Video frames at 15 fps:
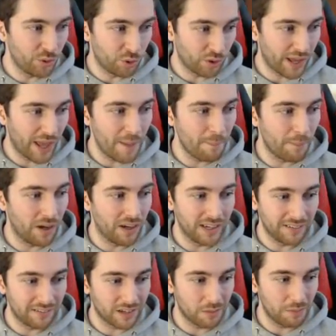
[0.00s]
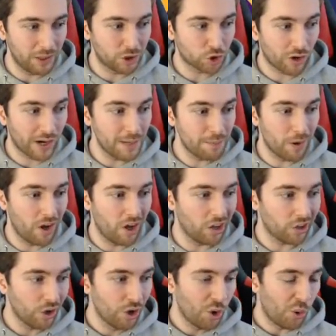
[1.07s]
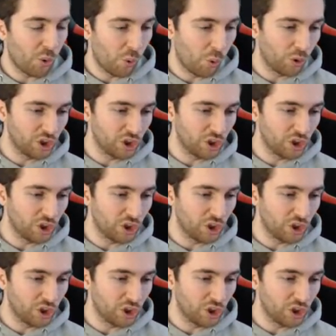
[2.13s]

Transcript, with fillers: or Kemba? And is it going to be Trey Burke or